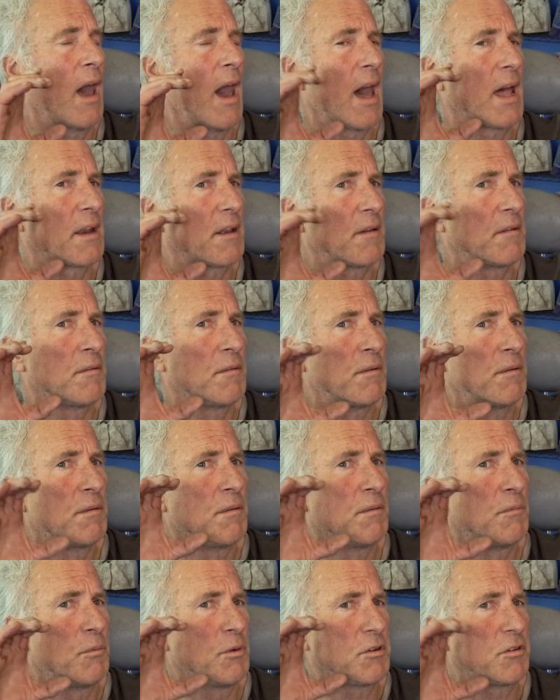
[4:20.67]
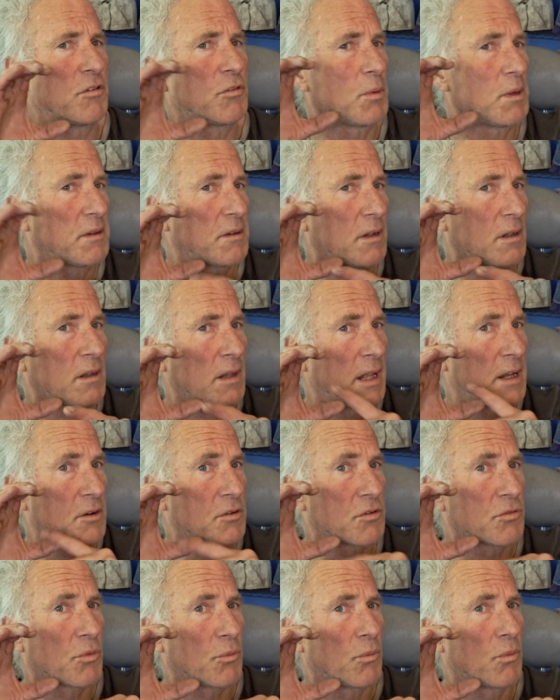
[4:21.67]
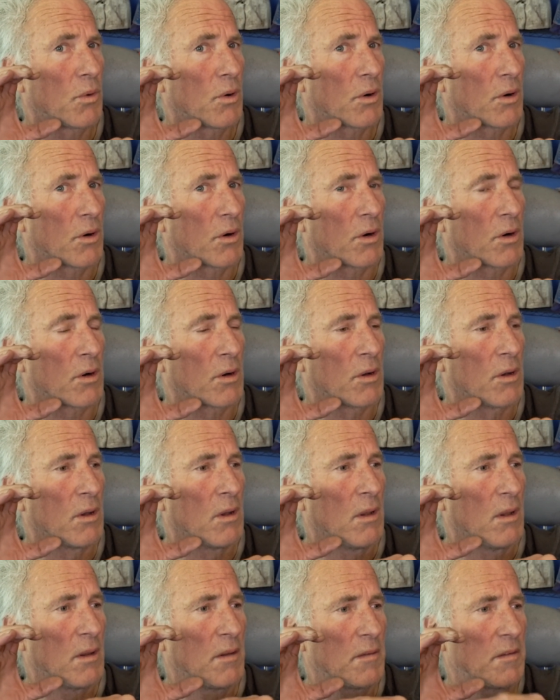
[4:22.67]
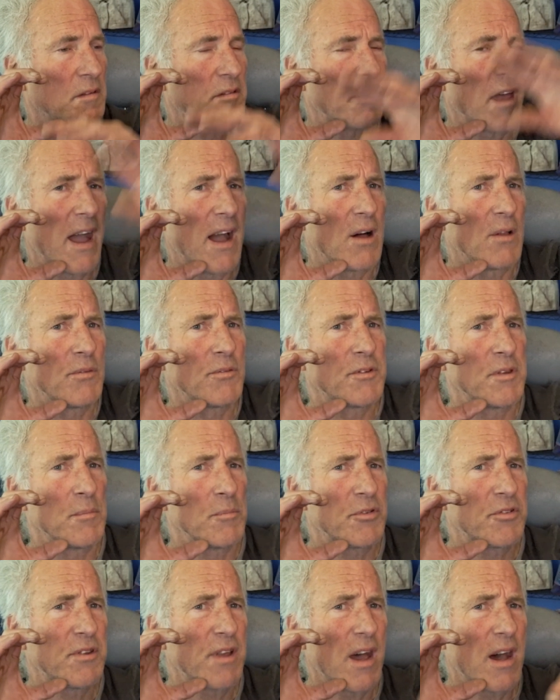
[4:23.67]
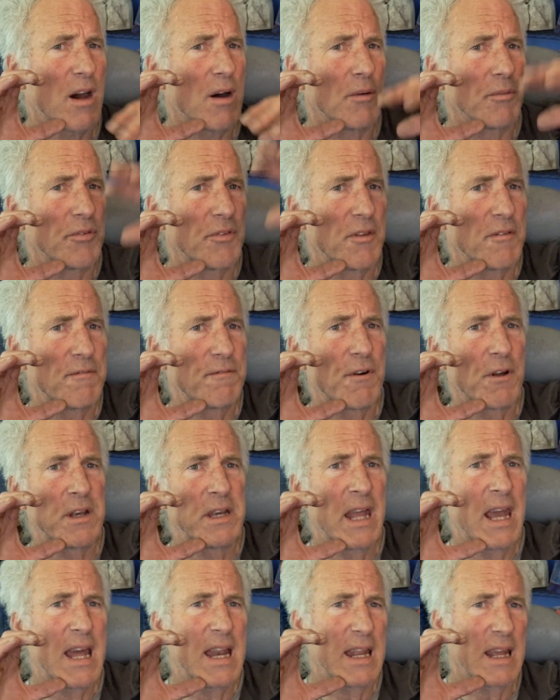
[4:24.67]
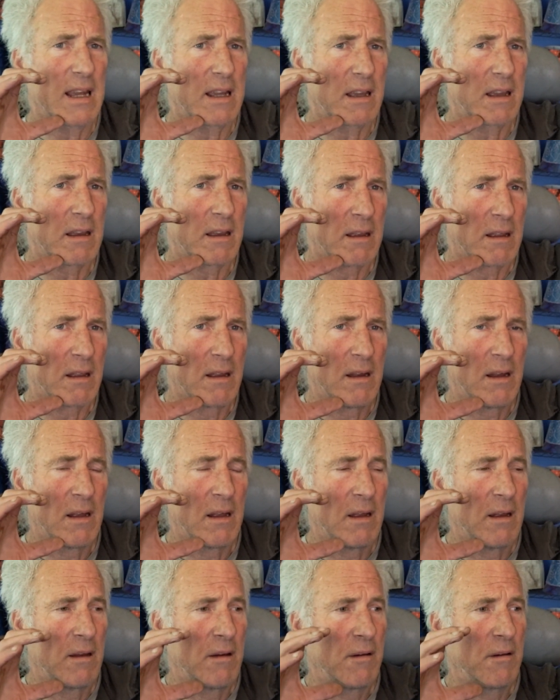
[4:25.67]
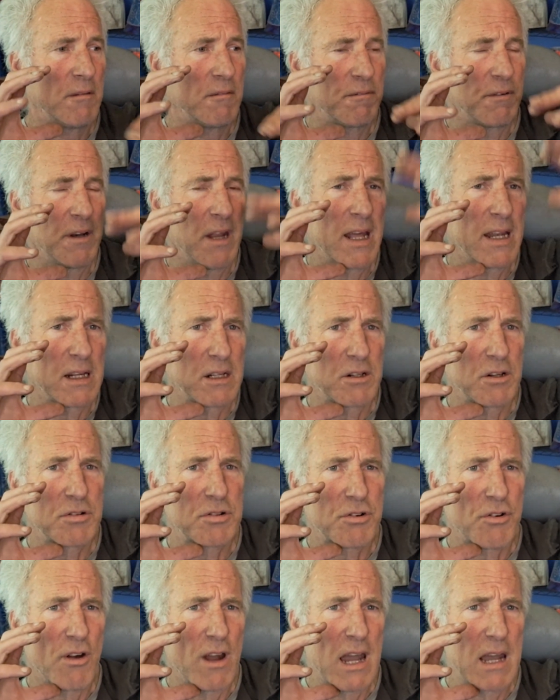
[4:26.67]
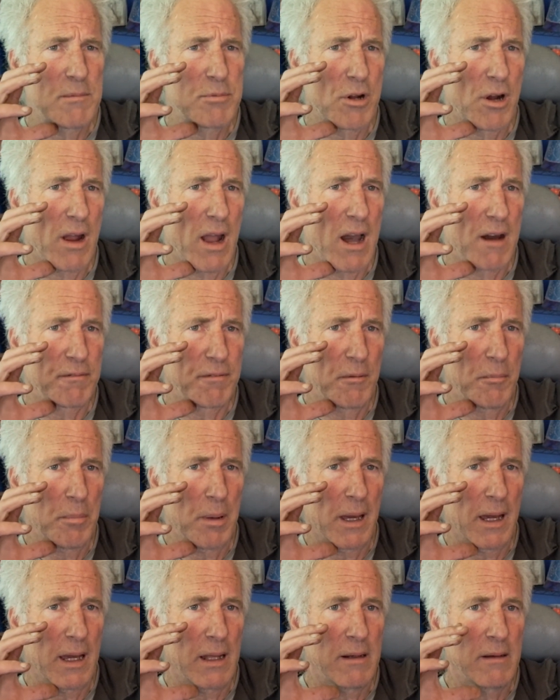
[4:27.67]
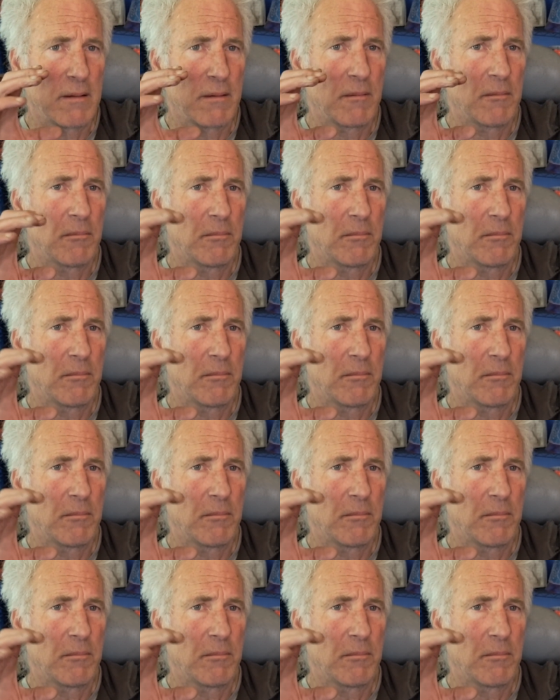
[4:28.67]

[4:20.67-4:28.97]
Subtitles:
out of, which is what the letters were. The sounds themselves, the phonetic describes our alphabet